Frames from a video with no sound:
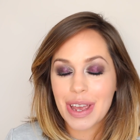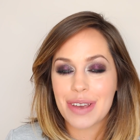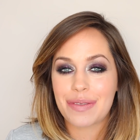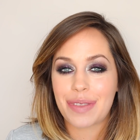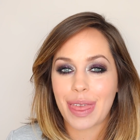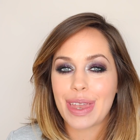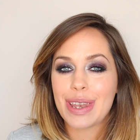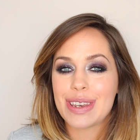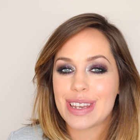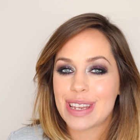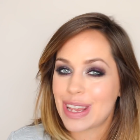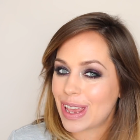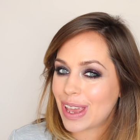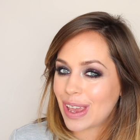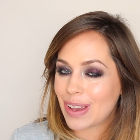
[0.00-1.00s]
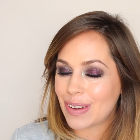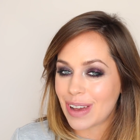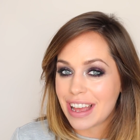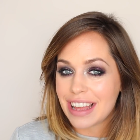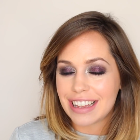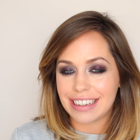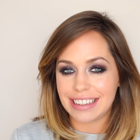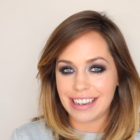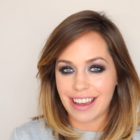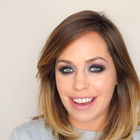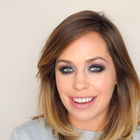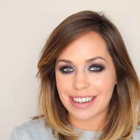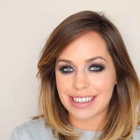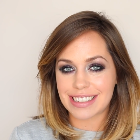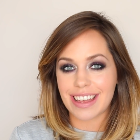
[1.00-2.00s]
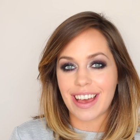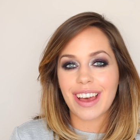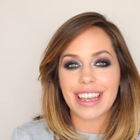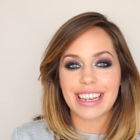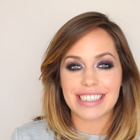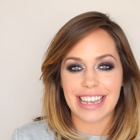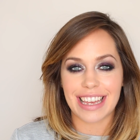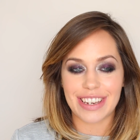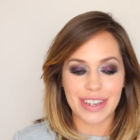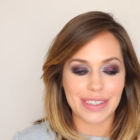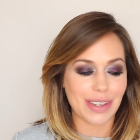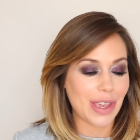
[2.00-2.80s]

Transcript: of the new Luxe eyeshadows.